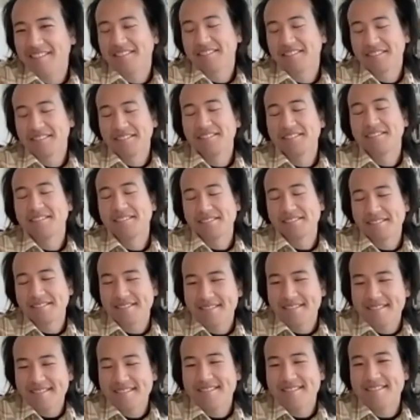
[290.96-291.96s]

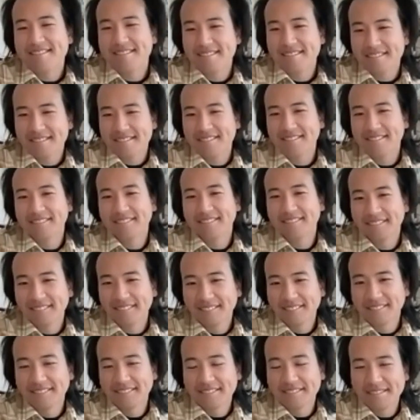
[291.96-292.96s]

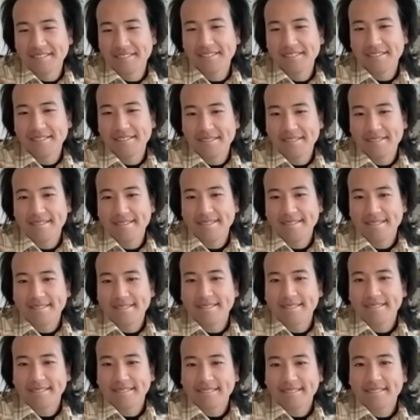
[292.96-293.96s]

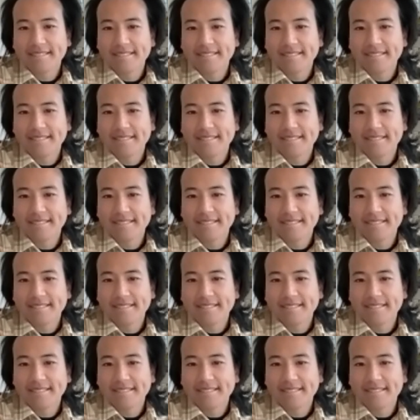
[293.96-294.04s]
[no speech]